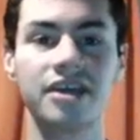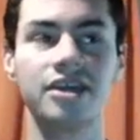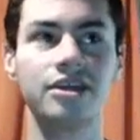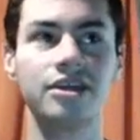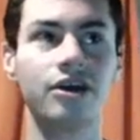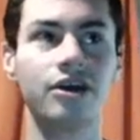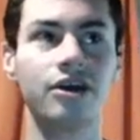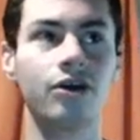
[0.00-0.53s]

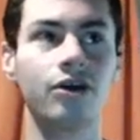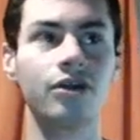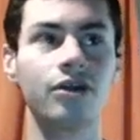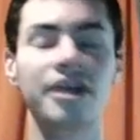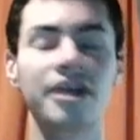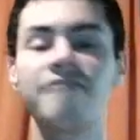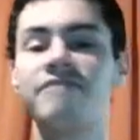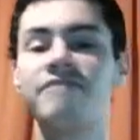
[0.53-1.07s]

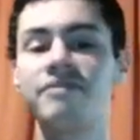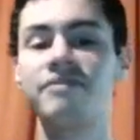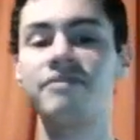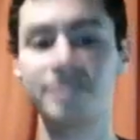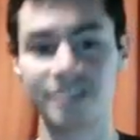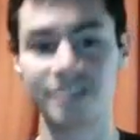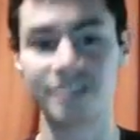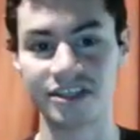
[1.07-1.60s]
like
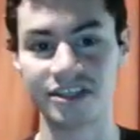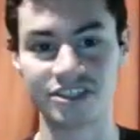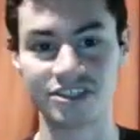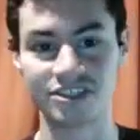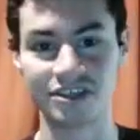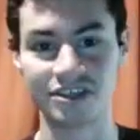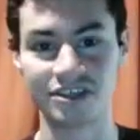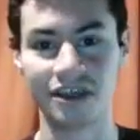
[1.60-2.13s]
50
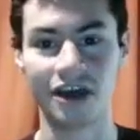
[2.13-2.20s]
cents